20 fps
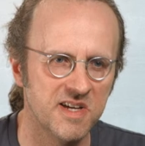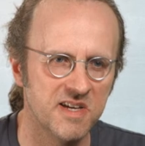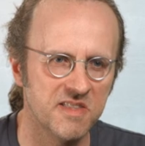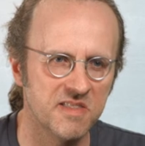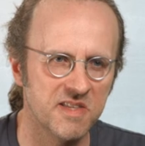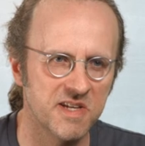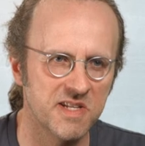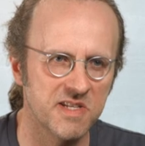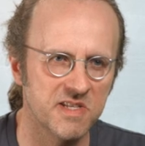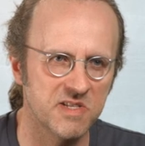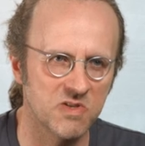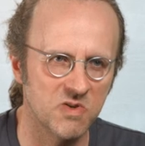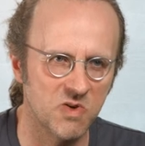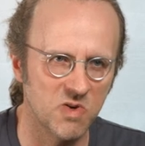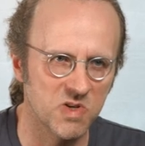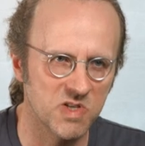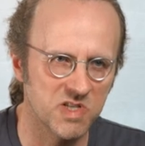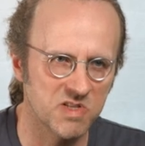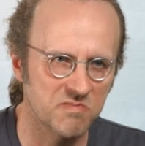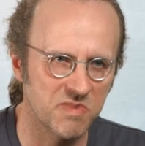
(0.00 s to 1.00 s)
that is
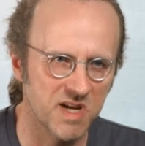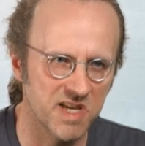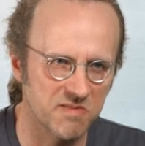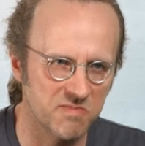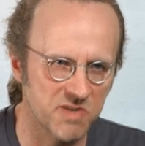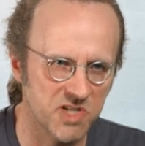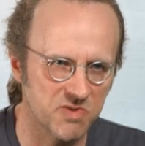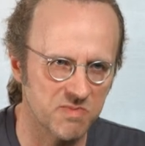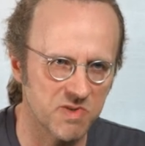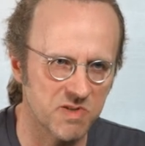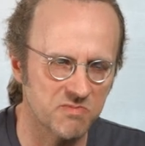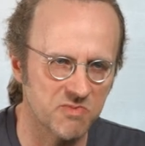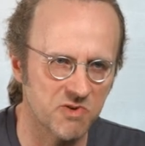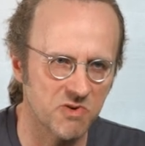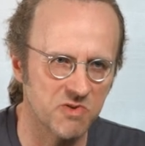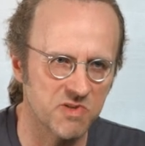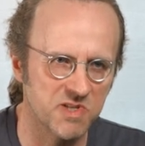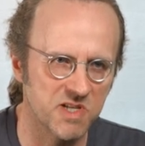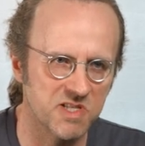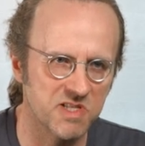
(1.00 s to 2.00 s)
caused by the measurement
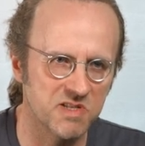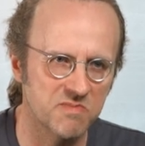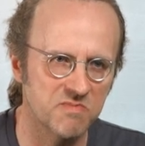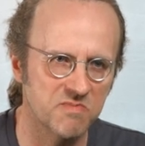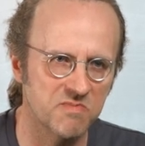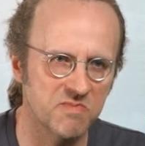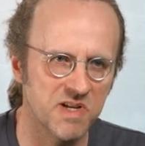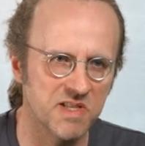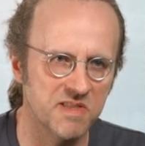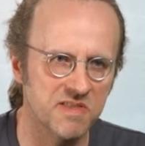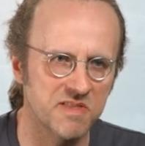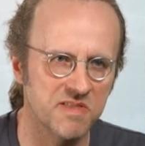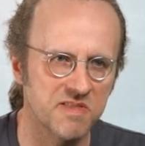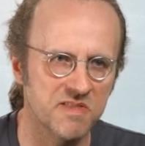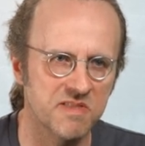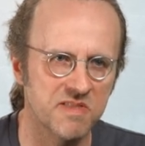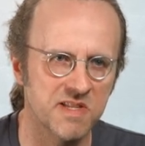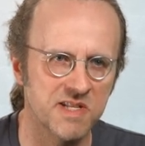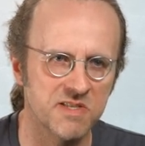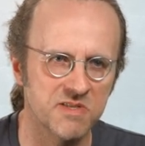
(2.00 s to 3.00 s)
process, but
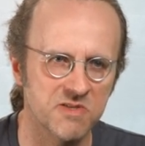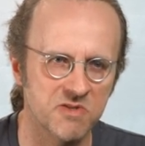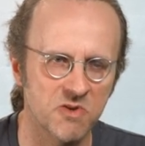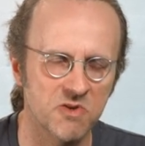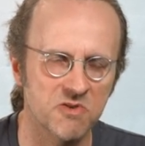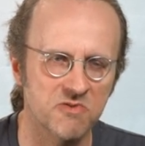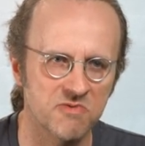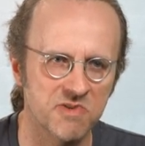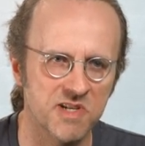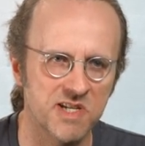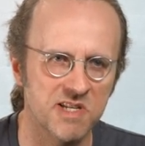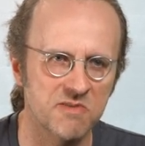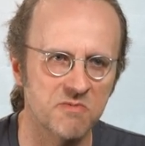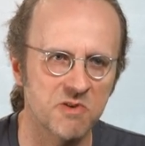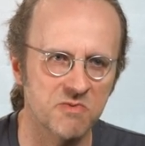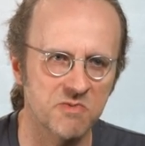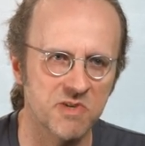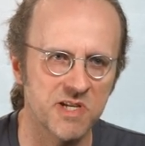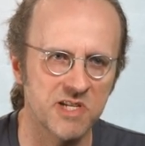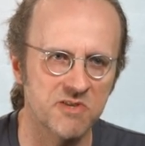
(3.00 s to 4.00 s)
that's not really
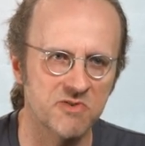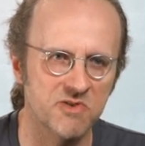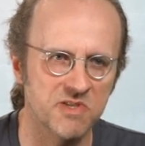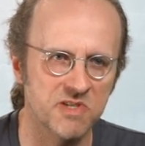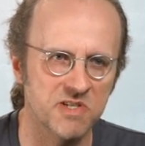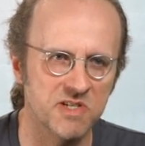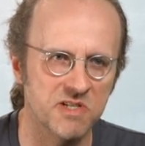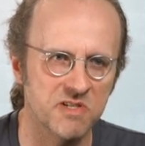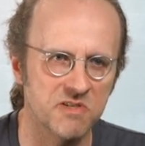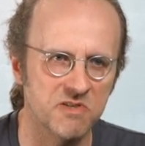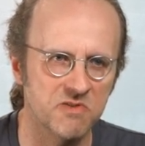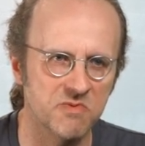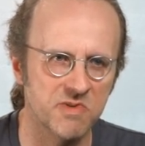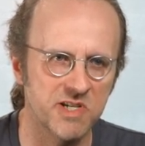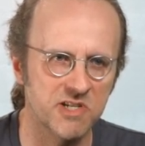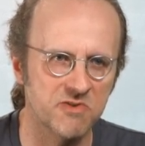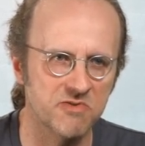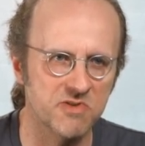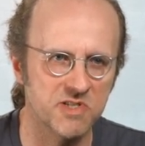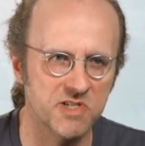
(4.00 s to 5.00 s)
what we're interested in.
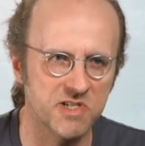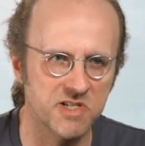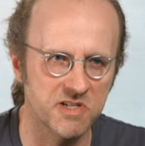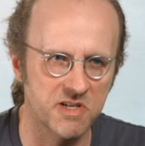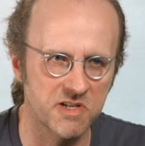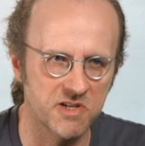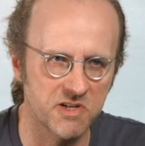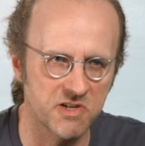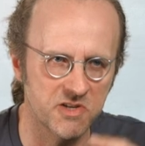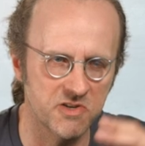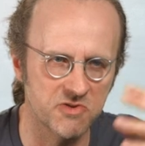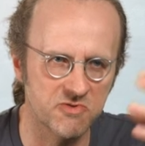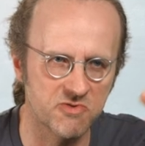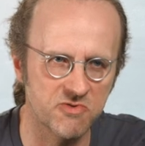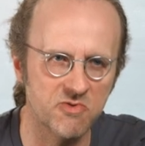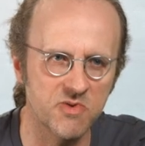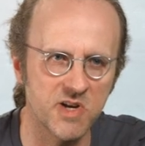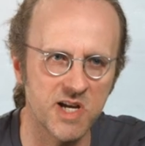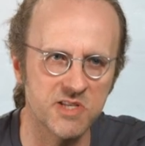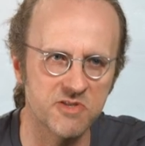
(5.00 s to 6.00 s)
We're interested in a
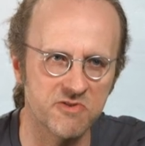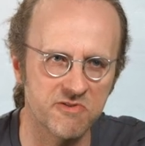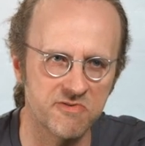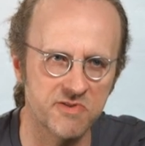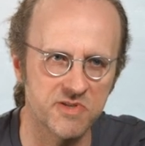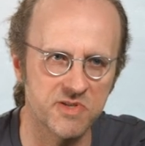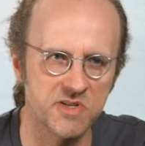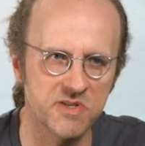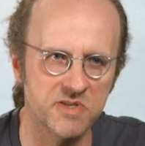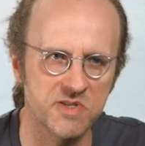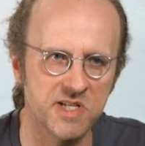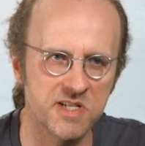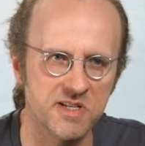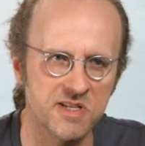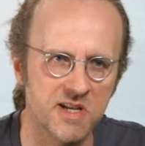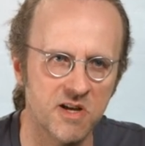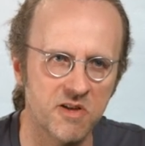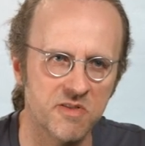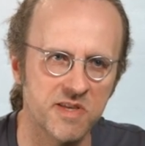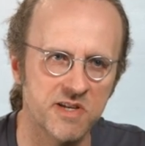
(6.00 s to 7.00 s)
true astrophysical
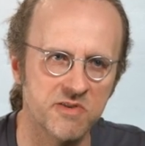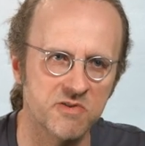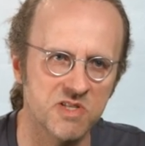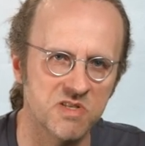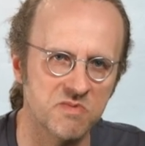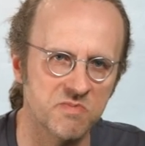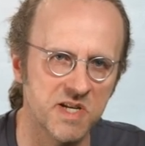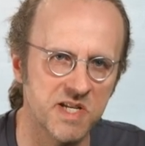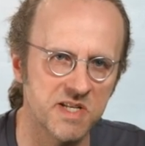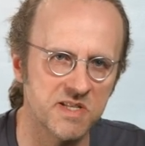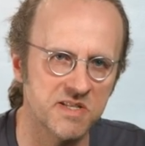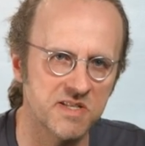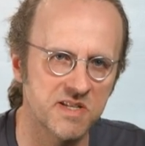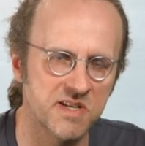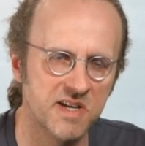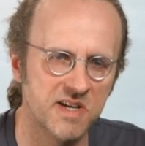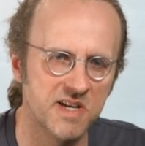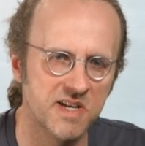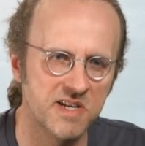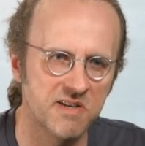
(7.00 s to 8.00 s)
signal out there in space.
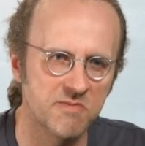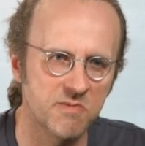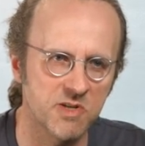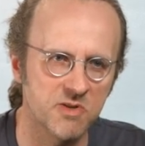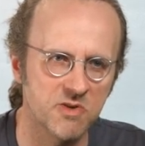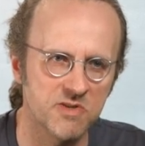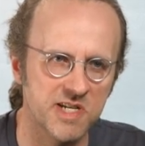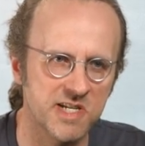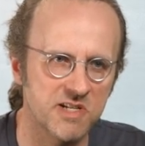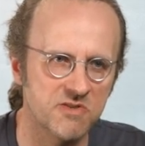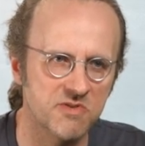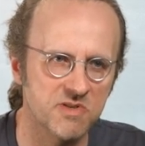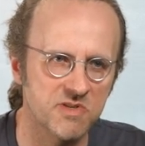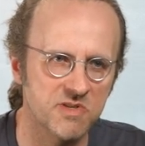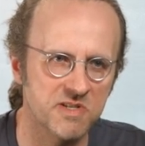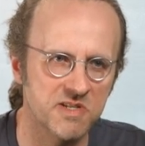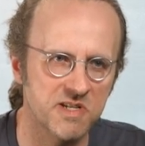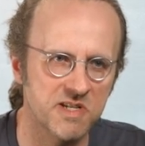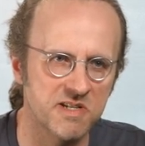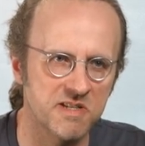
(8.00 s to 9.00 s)
We're not
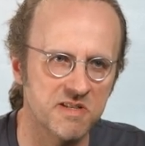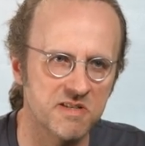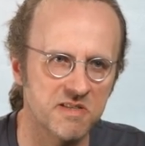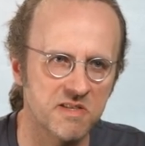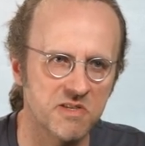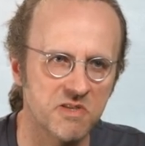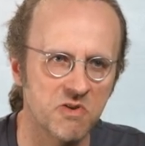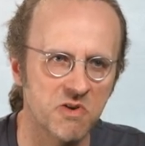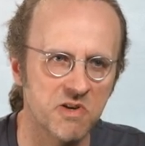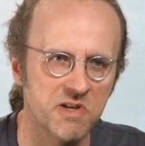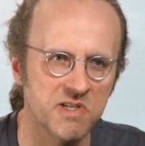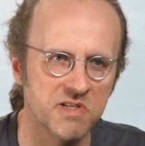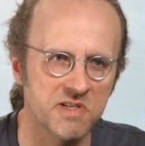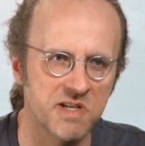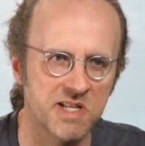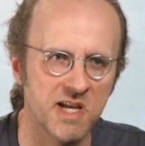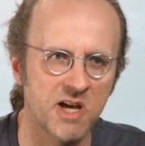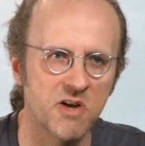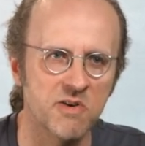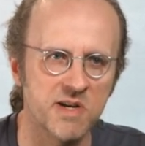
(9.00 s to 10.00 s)
interested in the noise
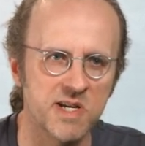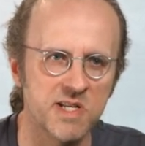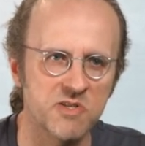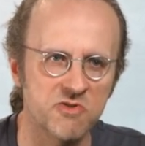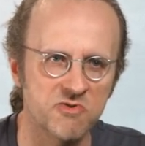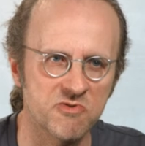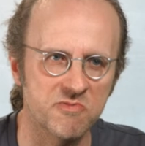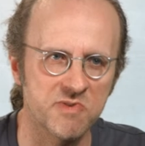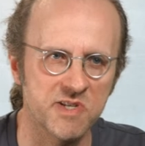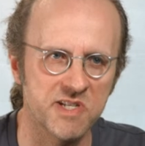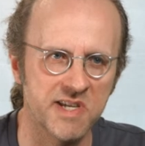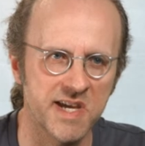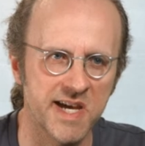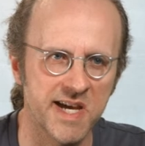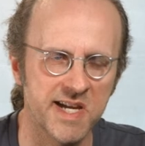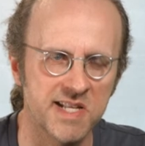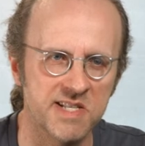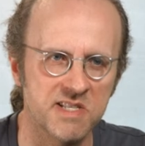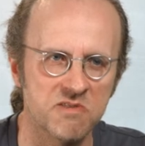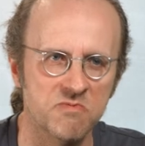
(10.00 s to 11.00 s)
that our instrument
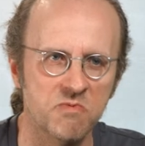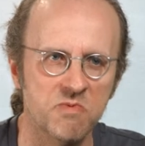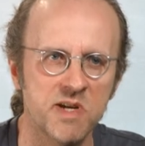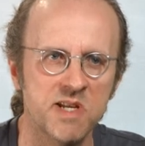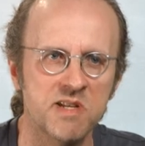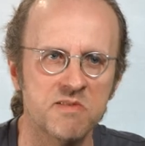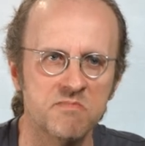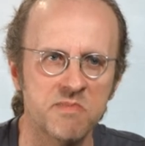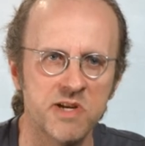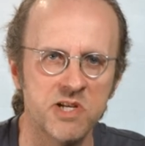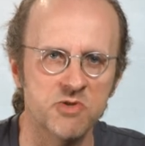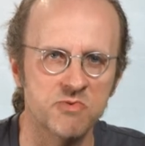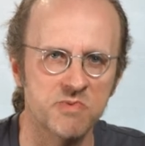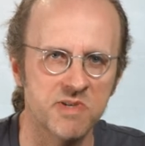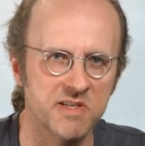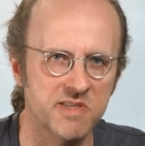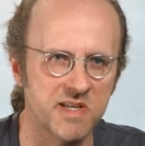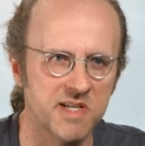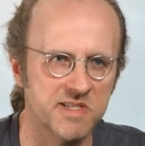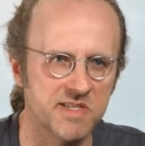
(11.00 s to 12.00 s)
adds when
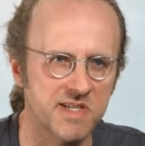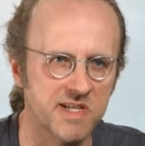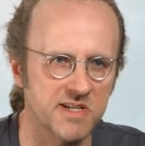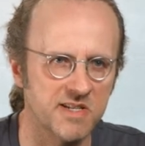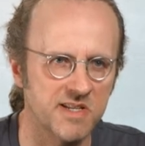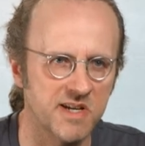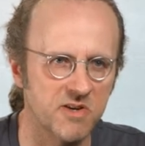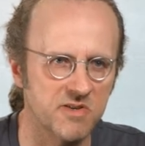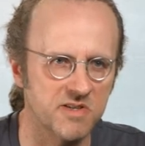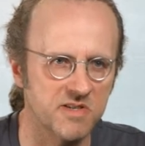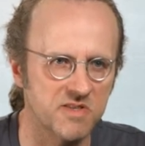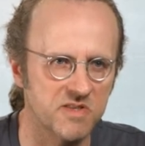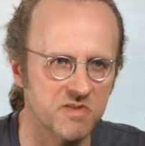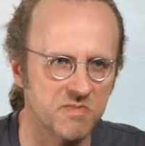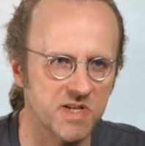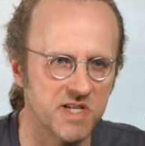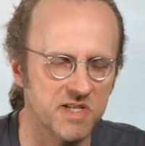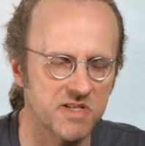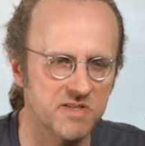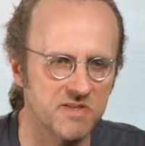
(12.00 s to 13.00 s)
measuring that signal out in
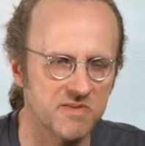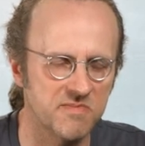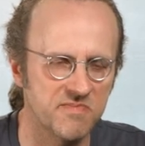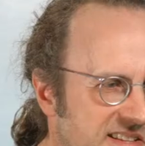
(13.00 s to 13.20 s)
space.